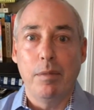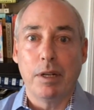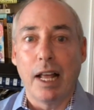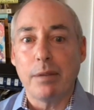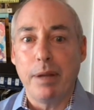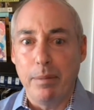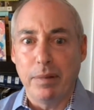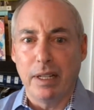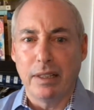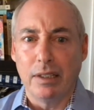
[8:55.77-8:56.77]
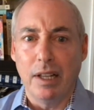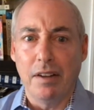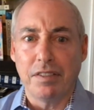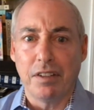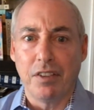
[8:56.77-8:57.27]
But a lot of people on the
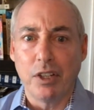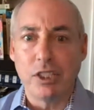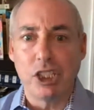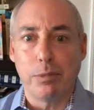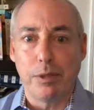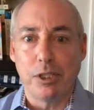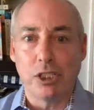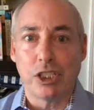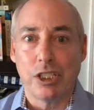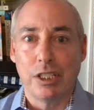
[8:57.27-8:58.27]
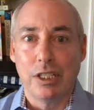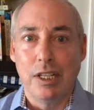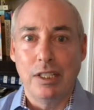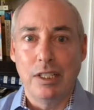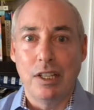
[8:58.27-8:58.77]
left are very suspicious
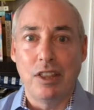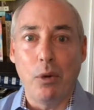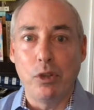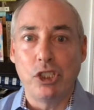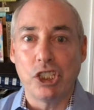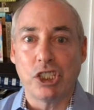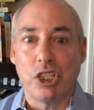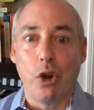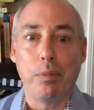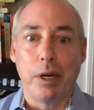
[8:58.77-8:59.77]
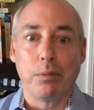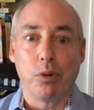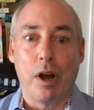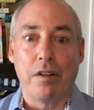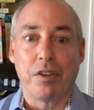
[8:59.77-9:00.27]
that that was just an opening
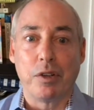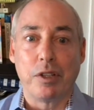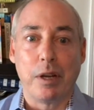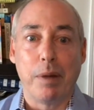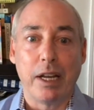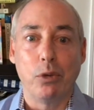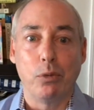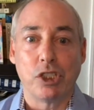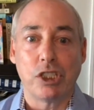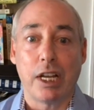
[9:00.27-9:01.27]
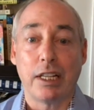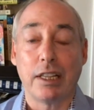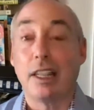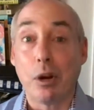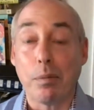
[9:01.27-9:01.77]
proffer and that Biden will
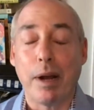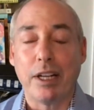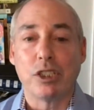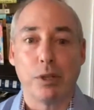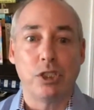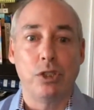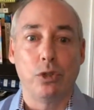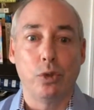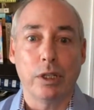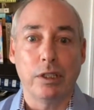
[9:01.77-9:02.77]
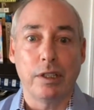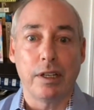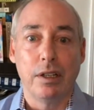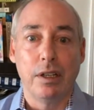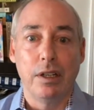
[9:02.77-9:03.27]
settle in their minds much too
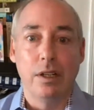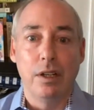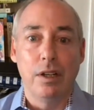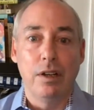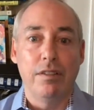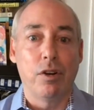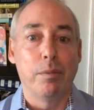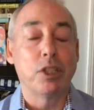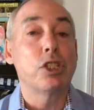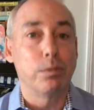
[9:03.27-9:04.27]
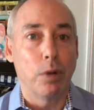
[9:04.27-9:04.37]
quickly for a much